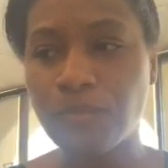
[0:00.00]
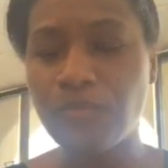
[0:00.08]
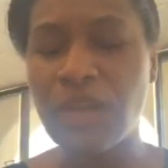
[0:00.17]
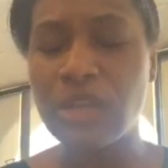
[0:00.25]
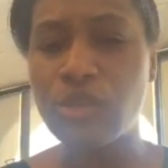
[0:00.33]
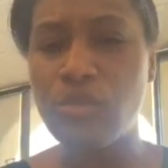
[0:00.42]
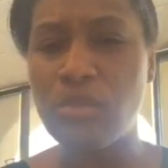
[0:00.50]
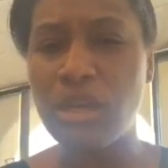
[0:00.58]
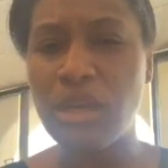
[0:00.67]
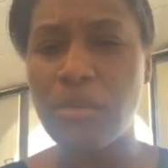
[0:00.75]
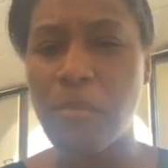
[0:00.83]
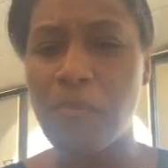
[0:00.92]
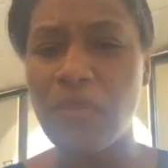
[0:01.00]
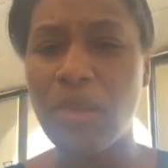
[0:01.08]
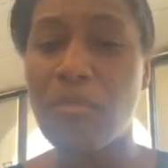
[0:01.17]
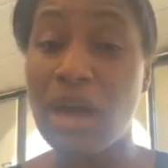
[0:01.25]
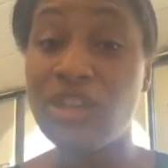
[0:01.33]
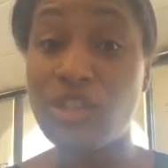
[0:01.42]
not too many in,
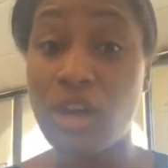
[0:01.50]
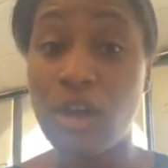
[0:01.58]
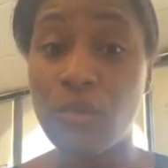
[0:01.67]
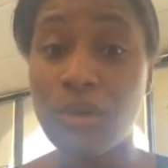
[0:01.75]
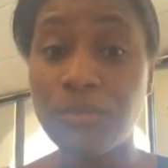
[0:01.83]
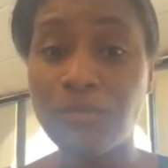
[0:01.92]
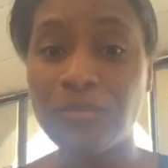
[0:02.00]
in my genre.